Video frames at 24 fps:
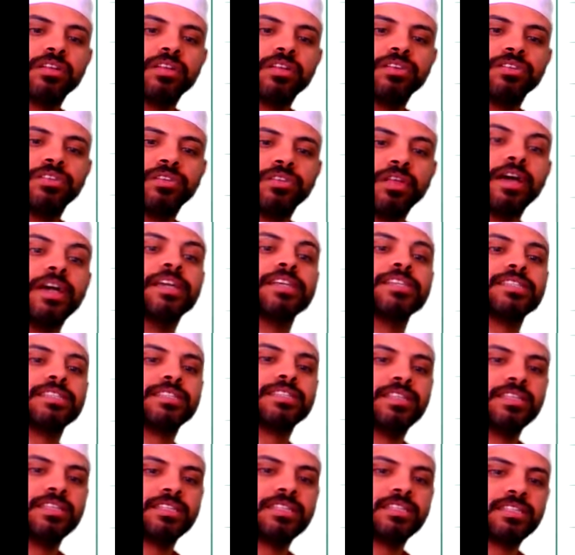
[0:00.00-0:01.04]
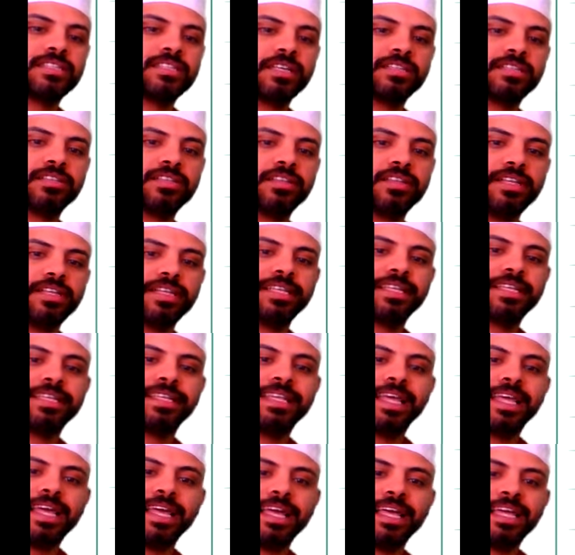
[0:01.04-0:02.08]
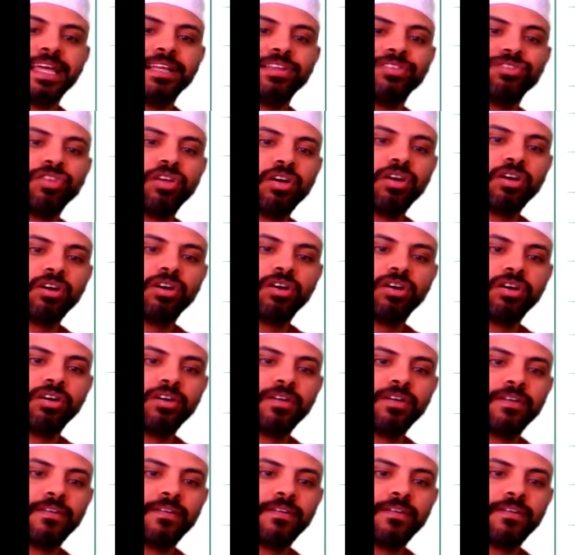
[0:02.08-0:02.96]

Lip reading: Nice. This is it. Da, da.